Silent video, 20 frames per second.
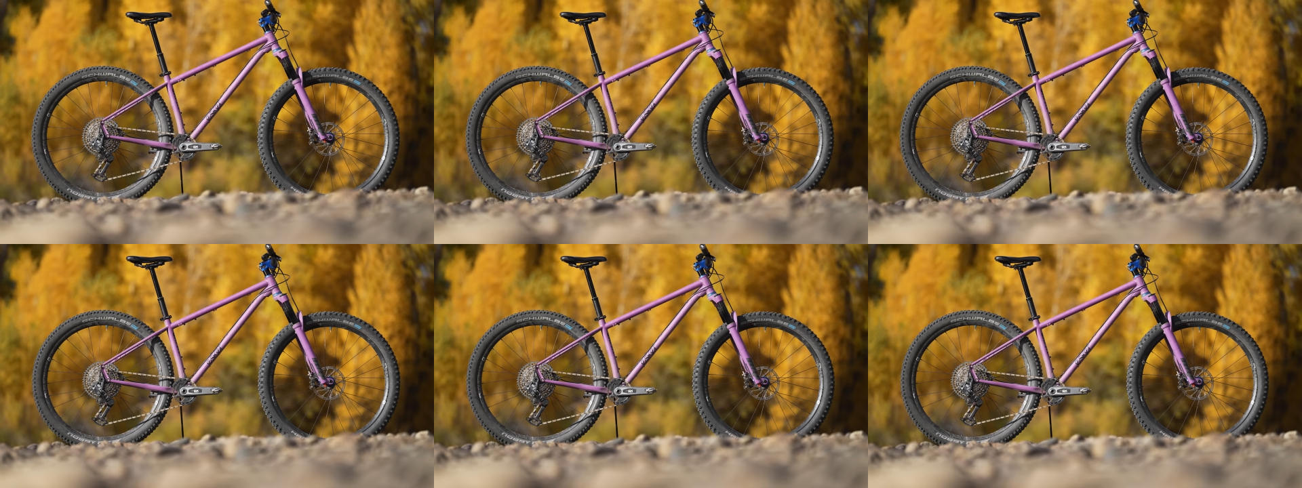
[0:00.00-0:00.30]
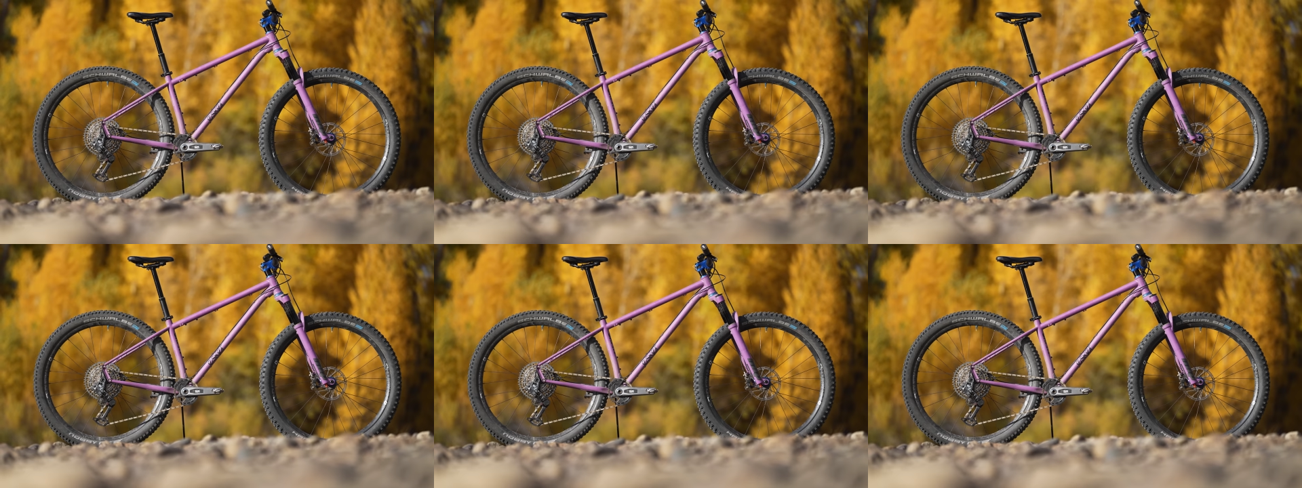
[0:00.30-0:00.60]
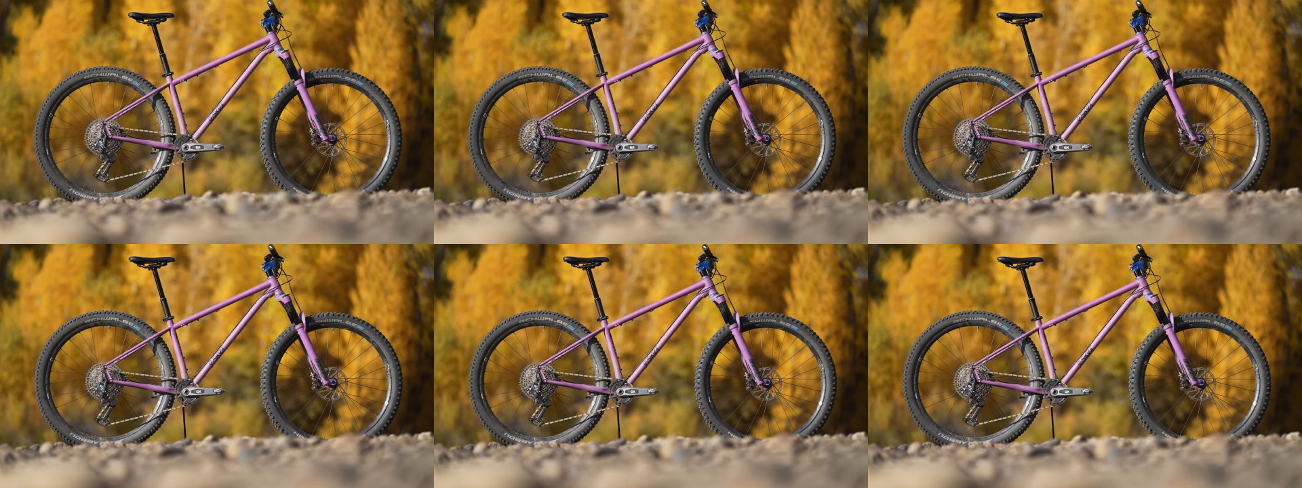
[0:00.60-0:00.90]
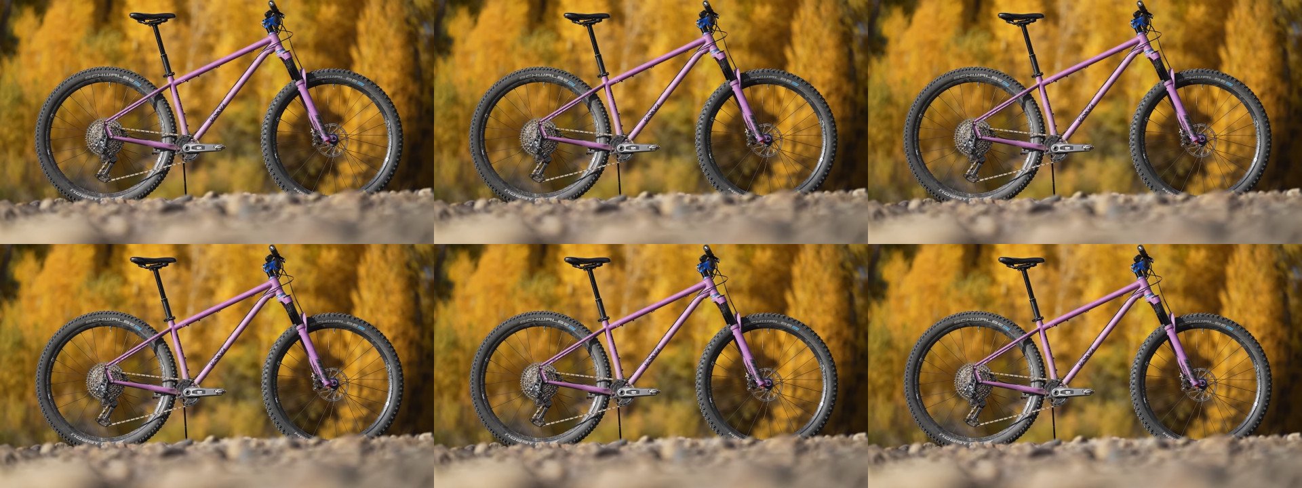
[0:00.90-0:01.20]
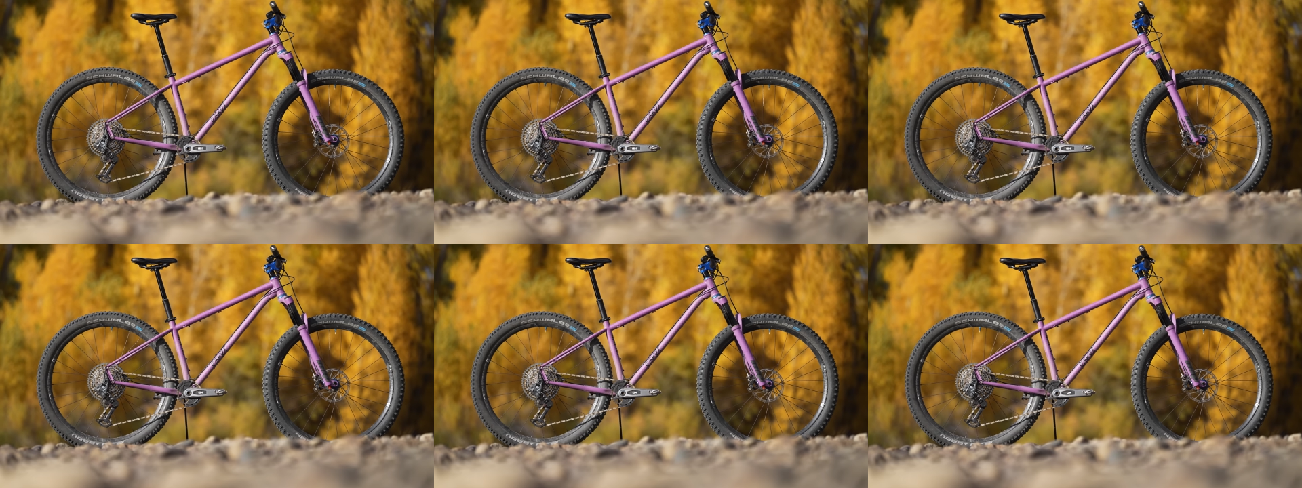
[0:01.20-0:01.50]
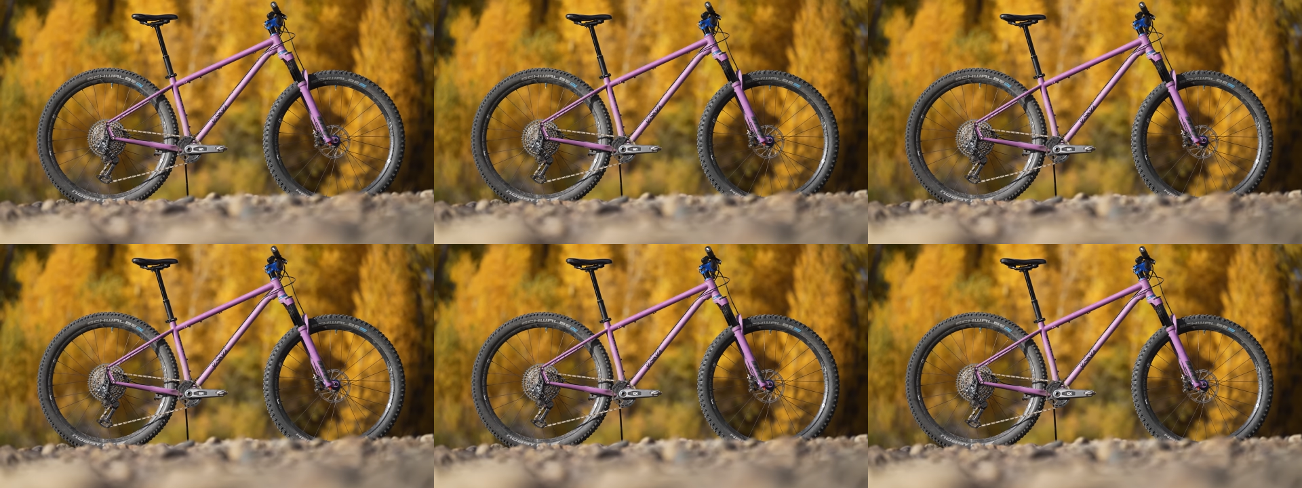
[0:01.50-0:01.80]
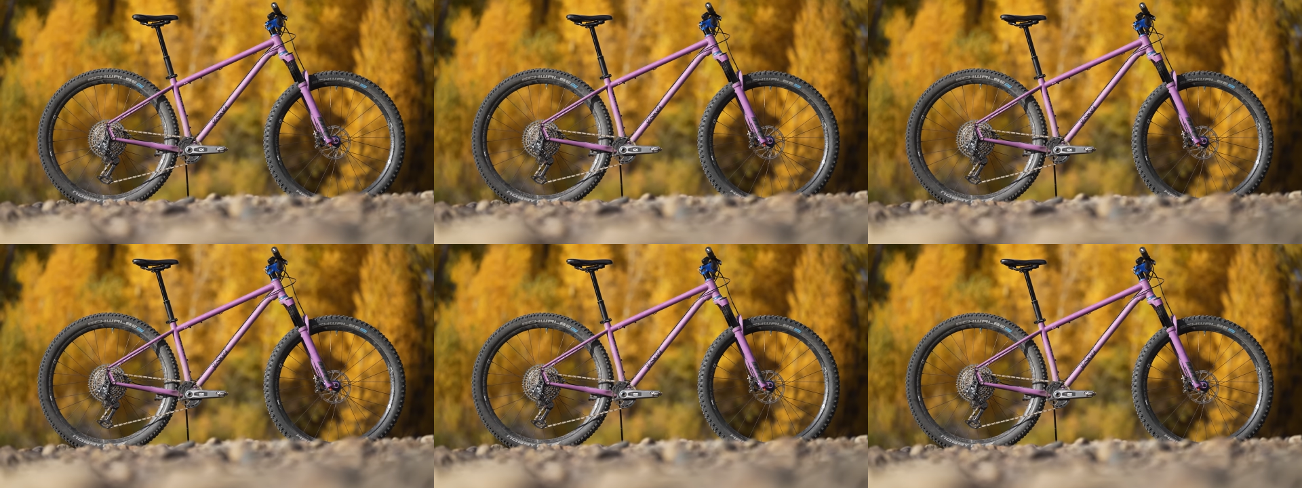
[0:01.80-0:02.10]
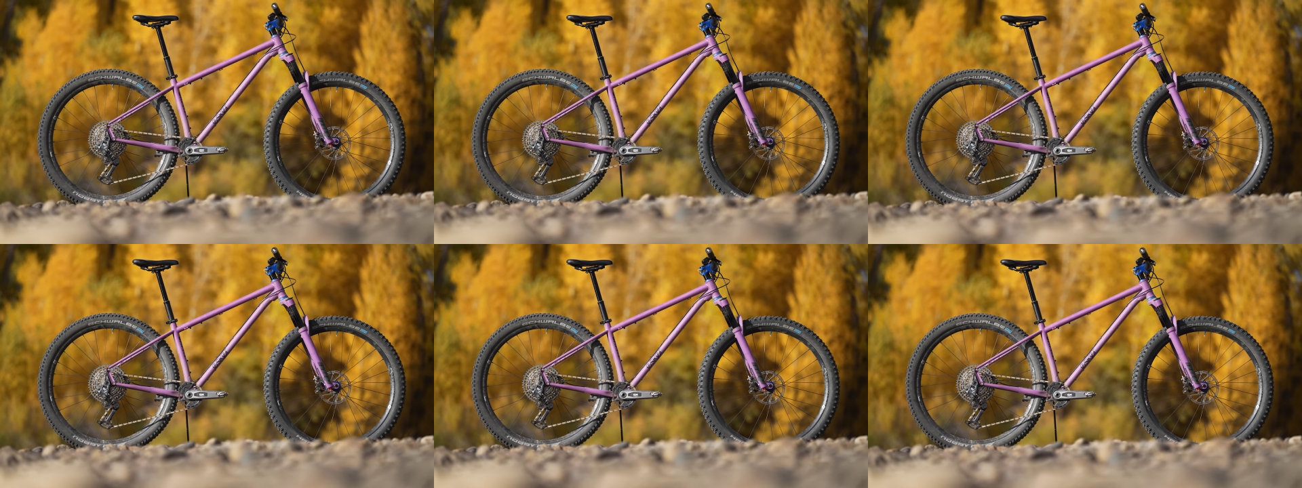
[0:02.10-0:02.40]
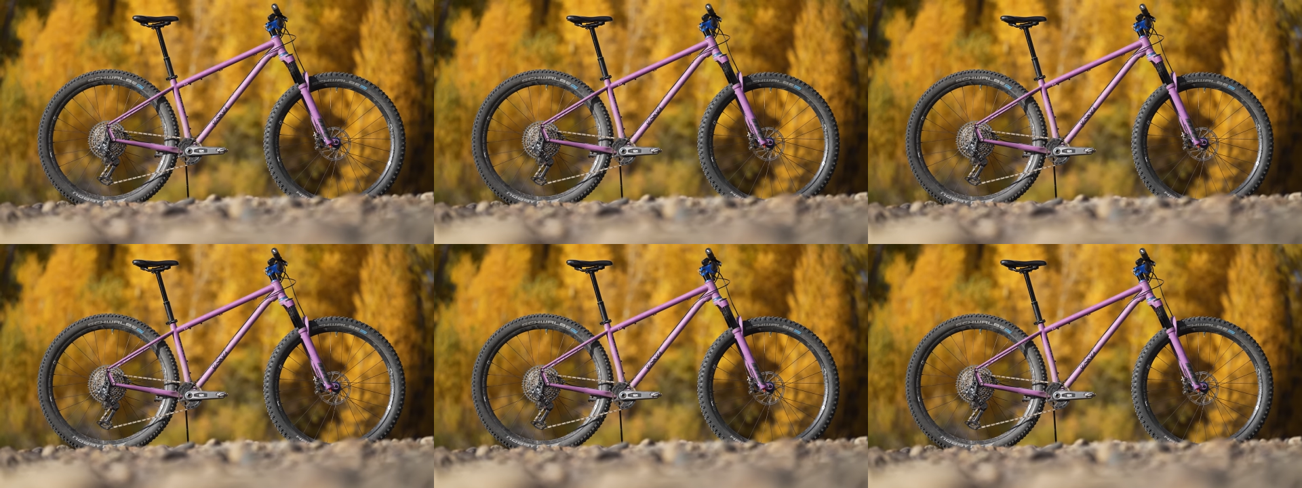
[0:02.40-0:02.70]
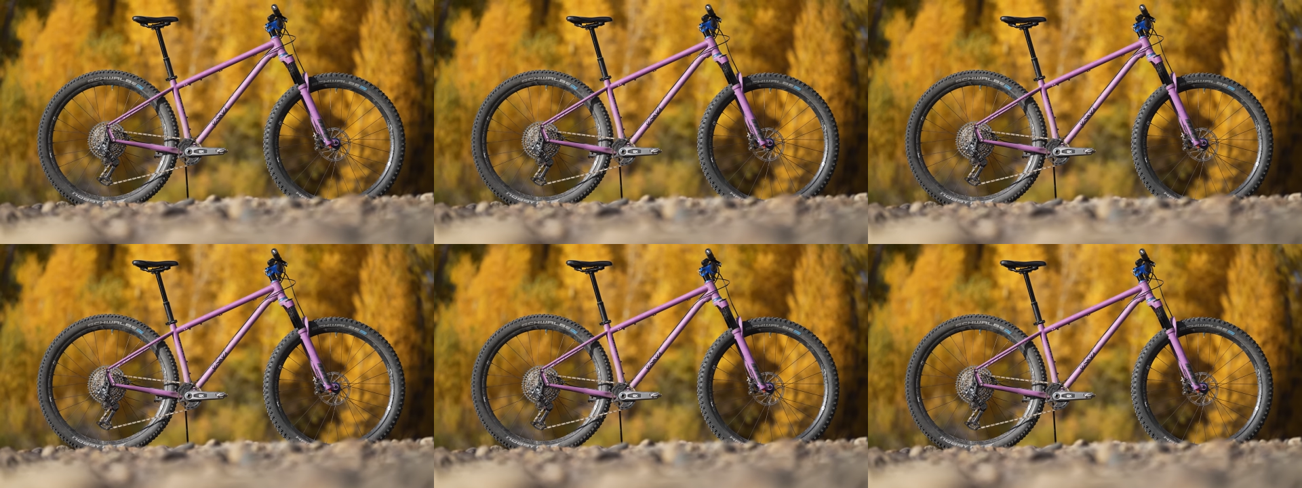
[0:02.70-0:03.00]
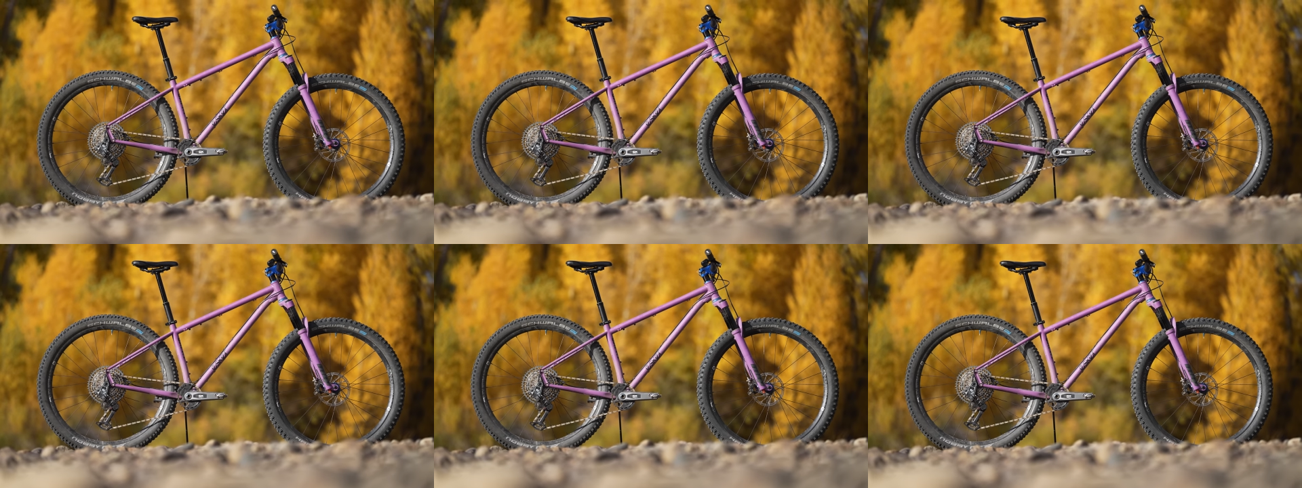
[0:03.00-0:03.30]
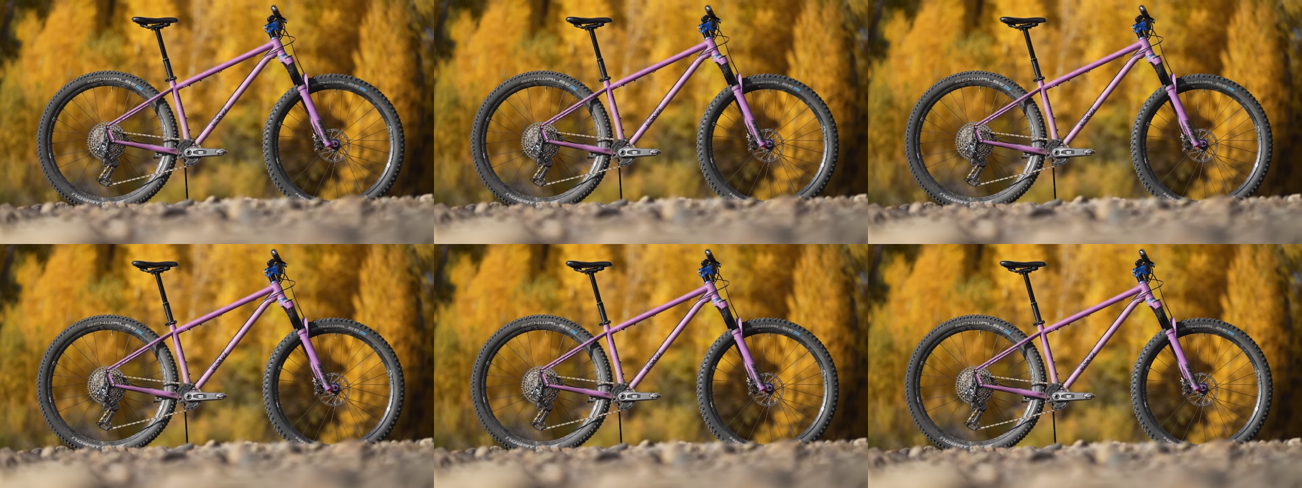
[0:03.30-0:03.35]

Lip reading: [unreadable: no face in view]